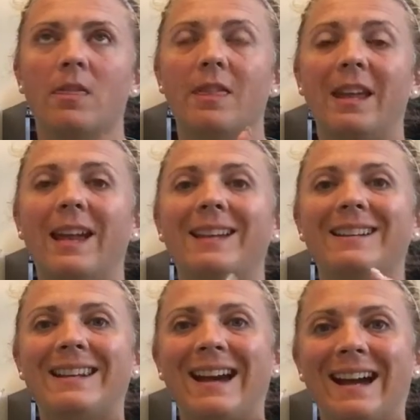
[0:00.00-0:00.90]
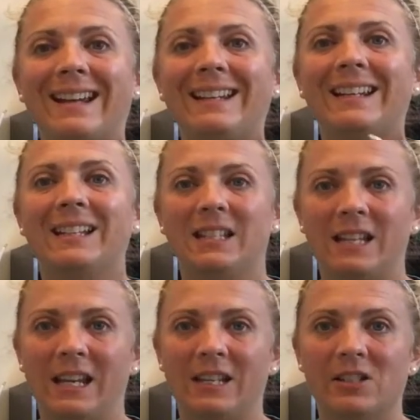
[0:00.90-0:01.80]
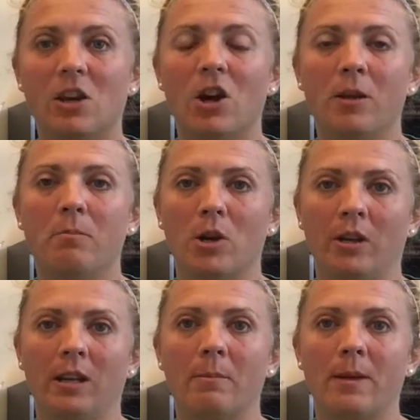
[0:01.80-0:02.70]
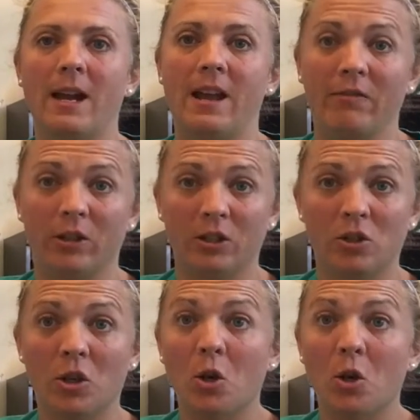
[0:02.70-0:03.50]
They had 9 days on market by average,